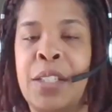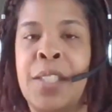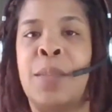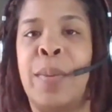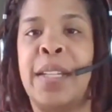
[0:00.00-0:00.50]

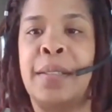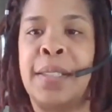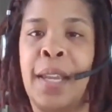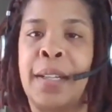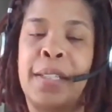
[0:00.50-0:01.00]
she's been
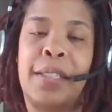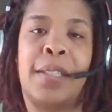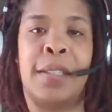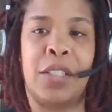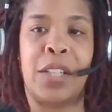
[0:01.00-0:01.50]
sucked
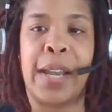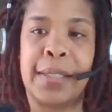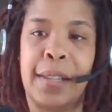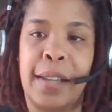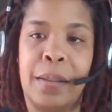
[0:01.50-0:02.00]
into the jazz
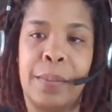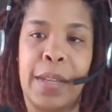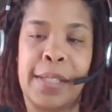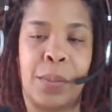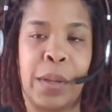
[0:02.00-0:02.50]
club
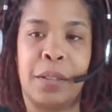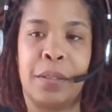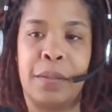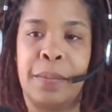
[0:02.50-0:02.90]
as well.